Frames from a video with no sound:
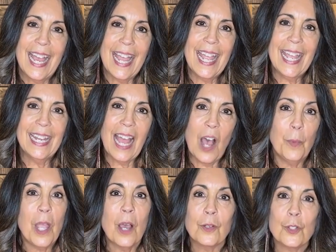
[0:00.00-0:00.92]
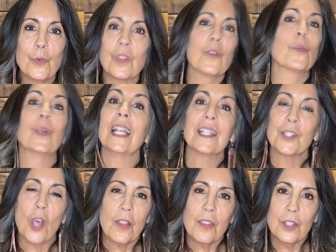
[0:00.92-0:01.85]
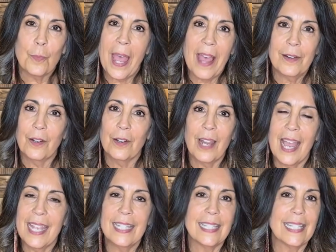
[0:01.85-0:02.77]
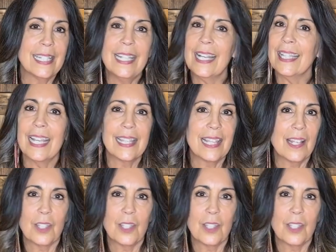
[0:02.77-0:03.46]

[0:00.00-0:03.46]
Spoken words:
And I'll be honest with you, when I saw this pattern, I did not like that